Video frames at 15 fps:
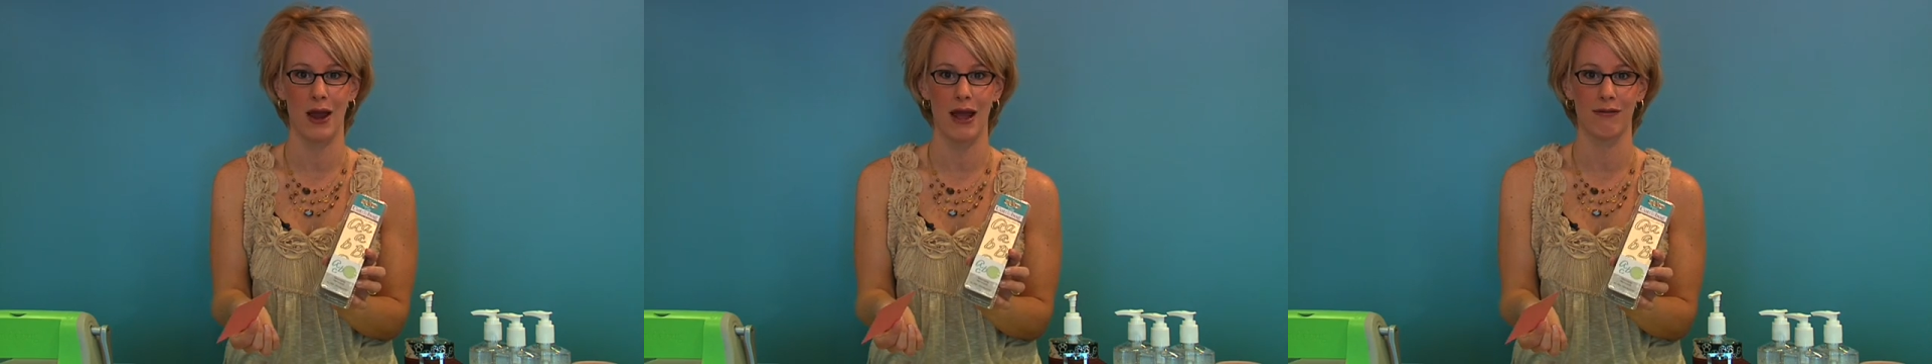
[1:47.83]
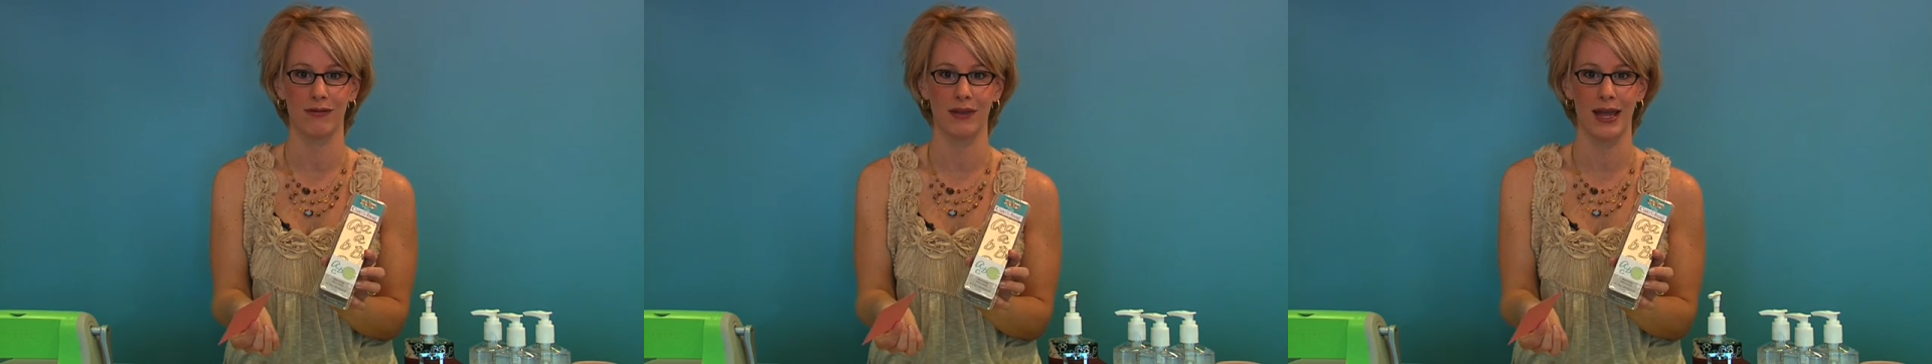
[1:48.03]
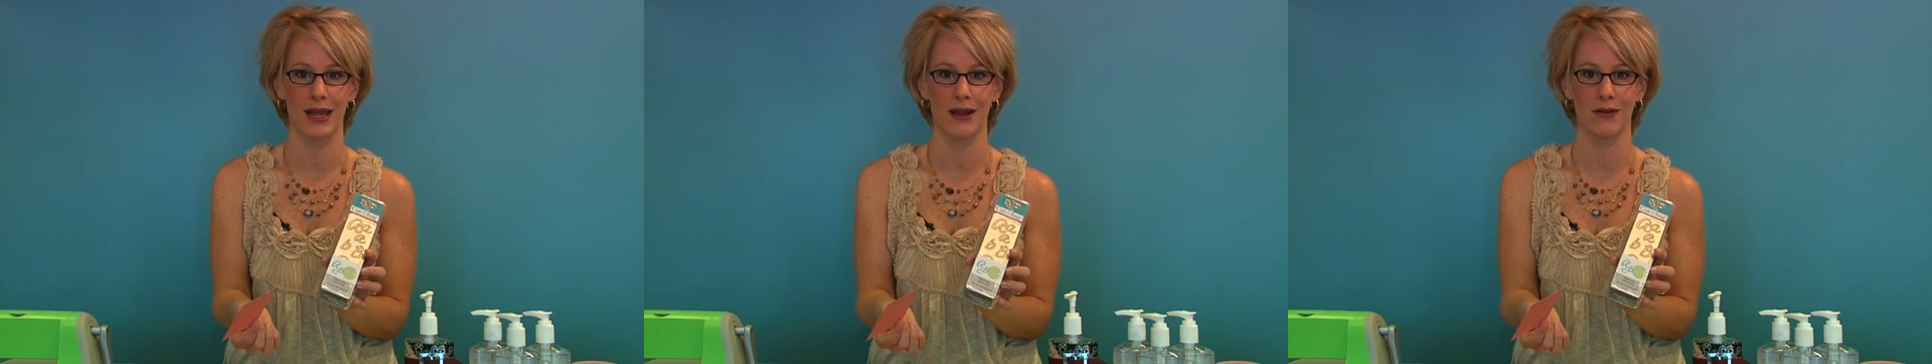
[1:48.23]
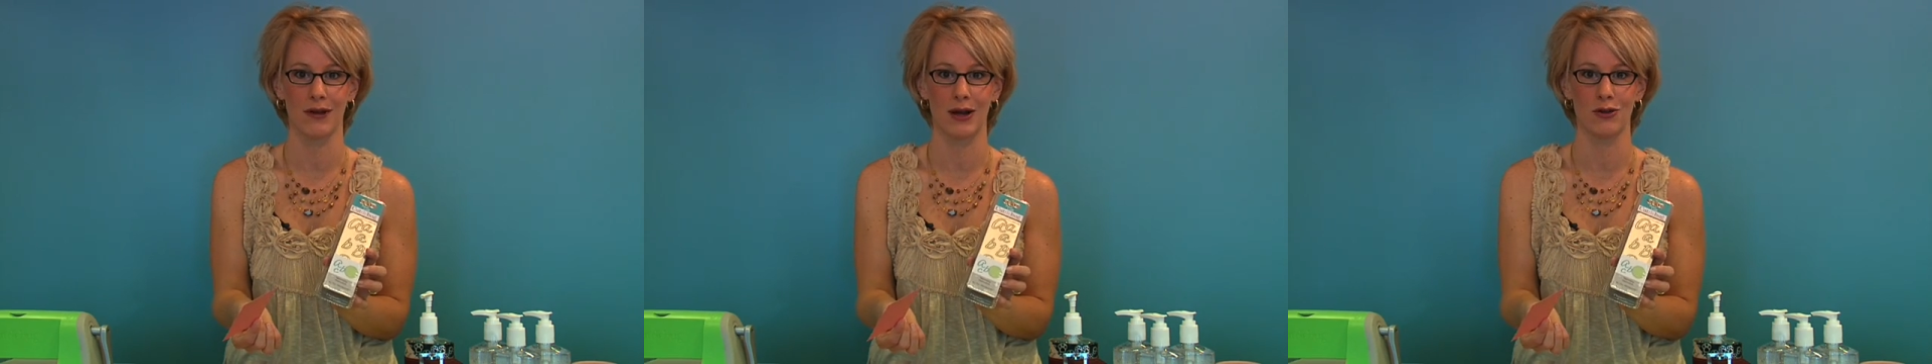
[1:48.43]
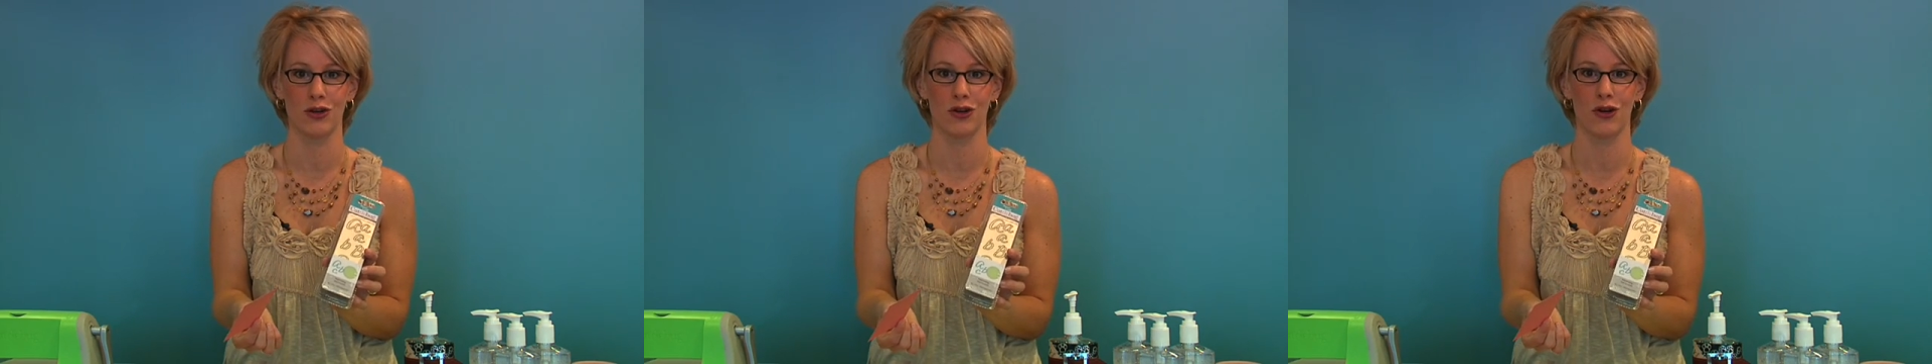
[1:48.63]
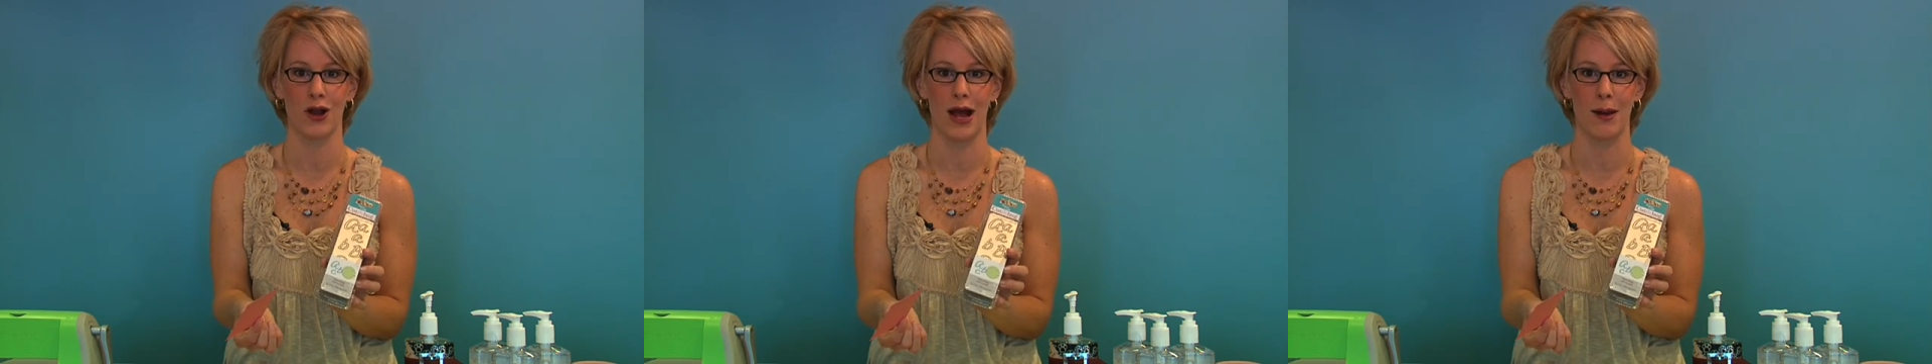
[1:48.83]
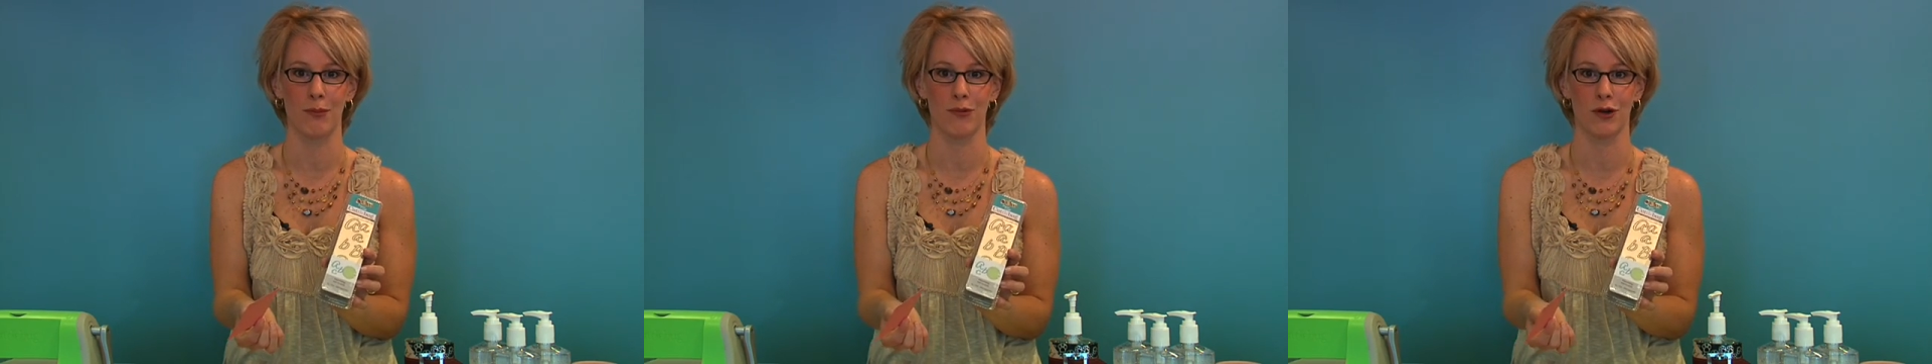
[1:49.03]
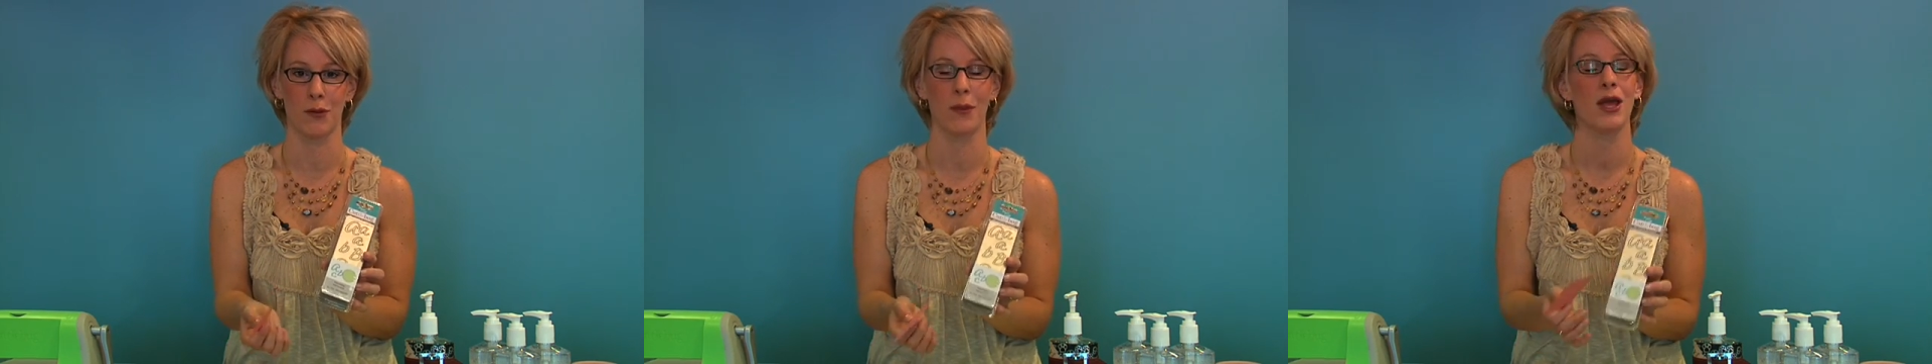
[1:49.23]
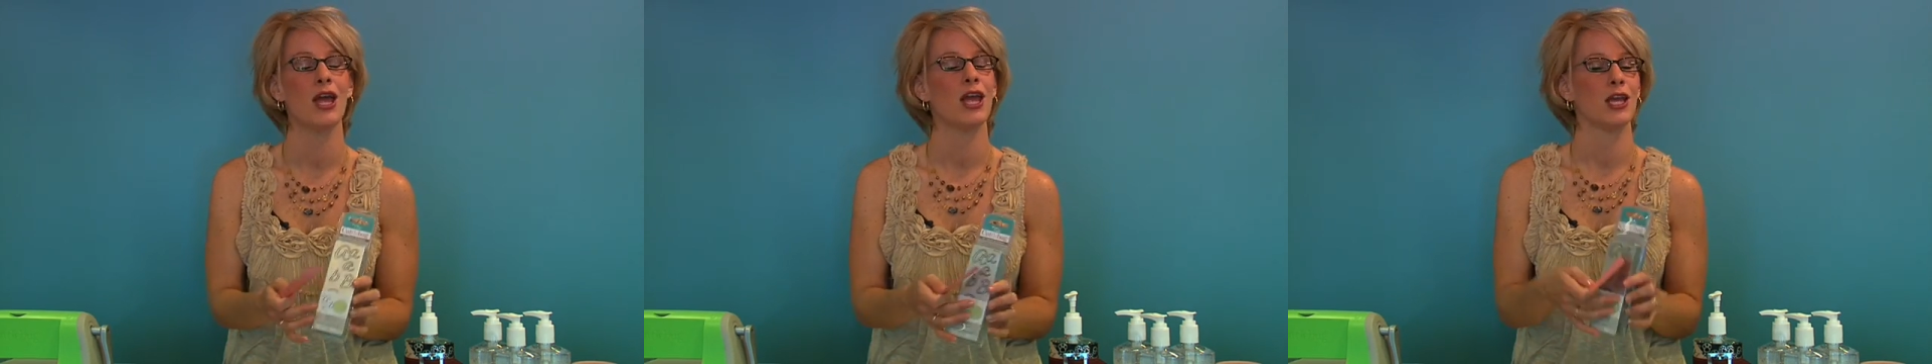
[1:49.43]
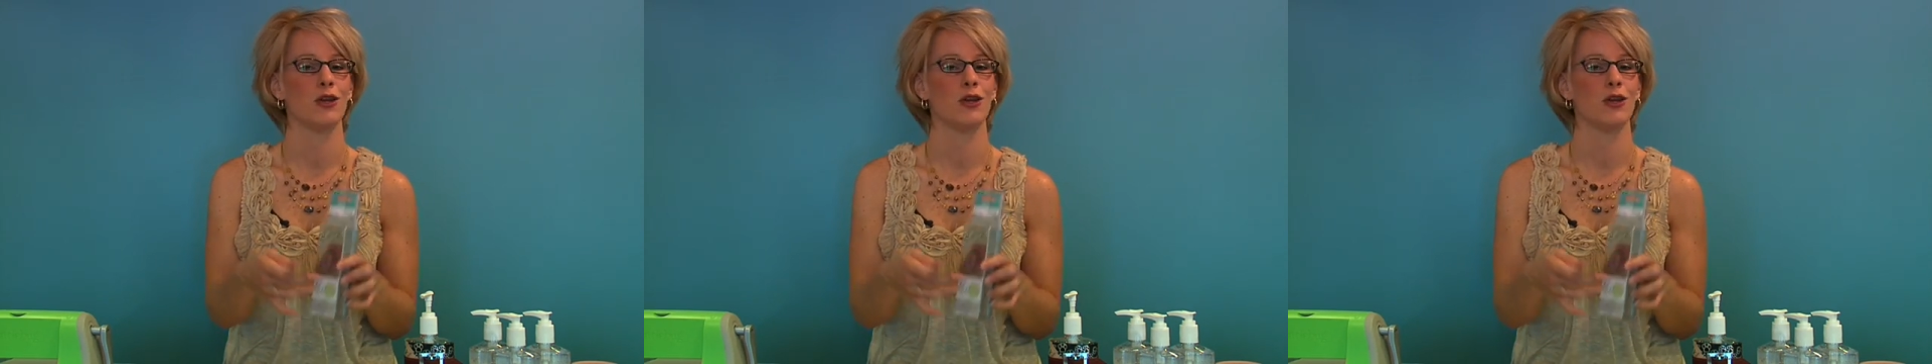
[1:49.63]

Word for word: have laying around your crop room.